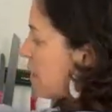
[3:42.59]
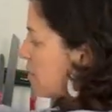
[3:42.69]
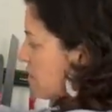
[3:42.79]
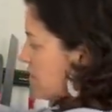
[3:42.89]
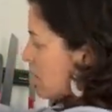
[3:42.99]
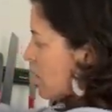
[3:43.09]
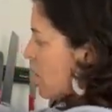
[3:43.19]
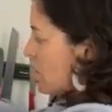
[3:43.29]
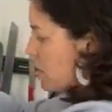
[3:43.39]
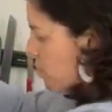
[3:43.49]
mint.
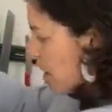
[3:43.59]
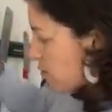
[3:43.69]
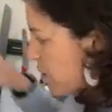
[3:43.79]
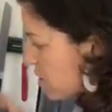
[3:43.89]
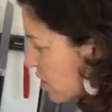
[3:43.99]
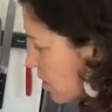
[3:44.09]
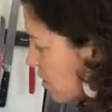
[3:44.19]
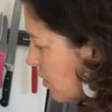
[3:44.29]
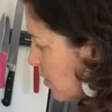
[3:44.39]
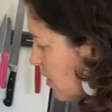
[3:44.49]
So what I'm going to
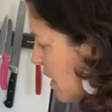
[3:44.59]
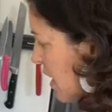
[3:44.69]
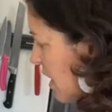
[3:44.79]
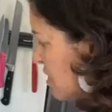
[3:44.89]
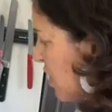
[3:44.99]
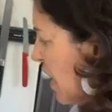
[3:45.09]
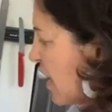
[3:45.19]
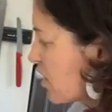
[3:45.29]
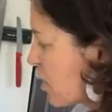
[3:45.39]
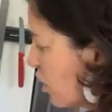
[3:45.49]
do is
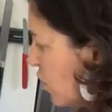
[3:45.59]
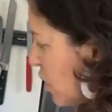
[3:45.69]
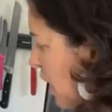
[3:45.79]
that's